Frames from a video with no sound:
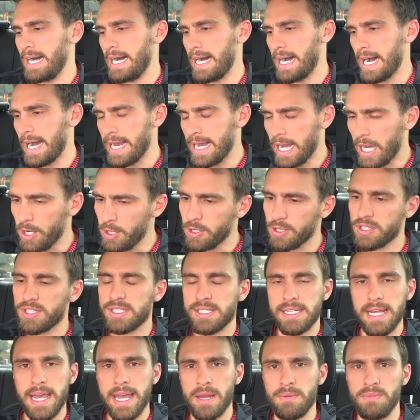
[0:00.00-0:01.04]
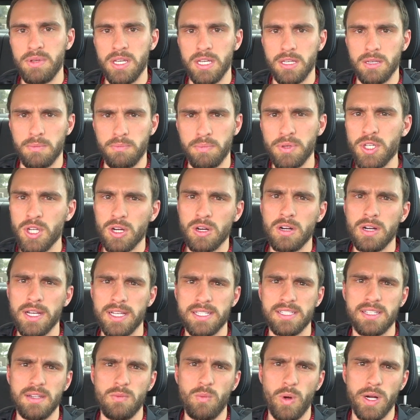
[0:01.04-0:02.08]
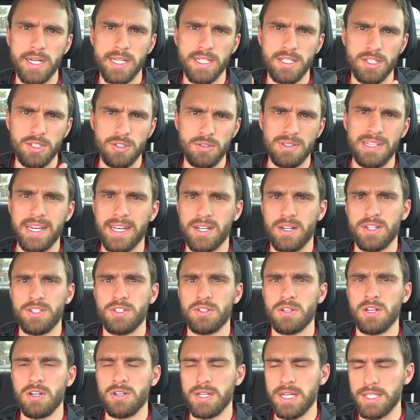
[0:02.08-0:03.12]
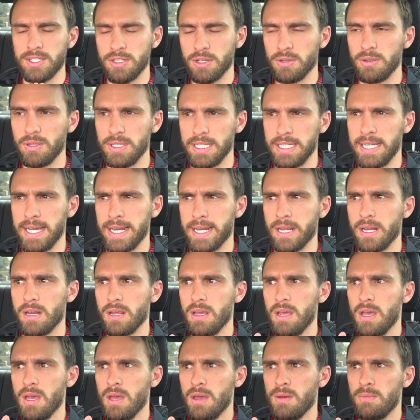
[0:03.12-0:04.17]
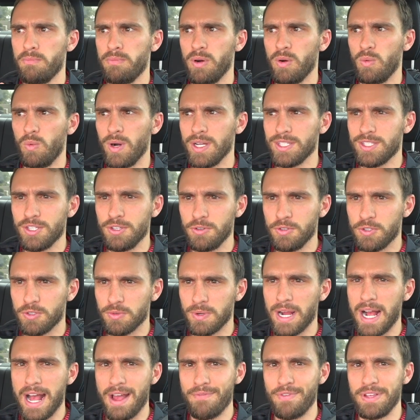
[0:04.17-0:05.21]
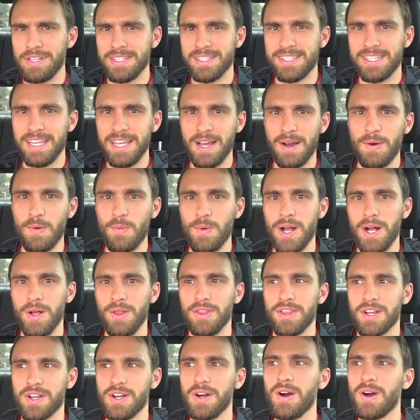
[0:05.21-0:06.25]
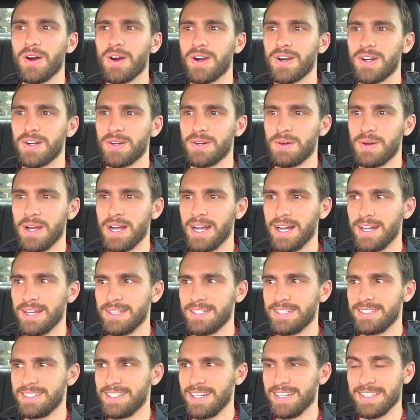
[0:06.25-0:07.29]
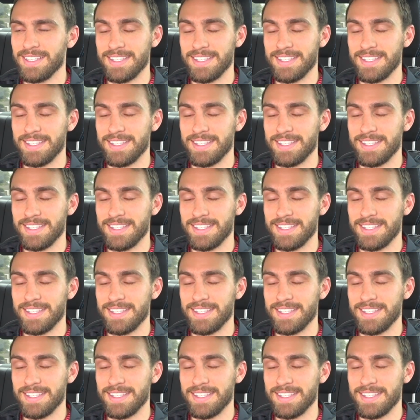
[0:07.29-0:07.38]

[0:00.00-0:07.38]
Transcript: I understand being a purist and wanting to do that on your own. I totally get it. But once you drive it and see how well the car does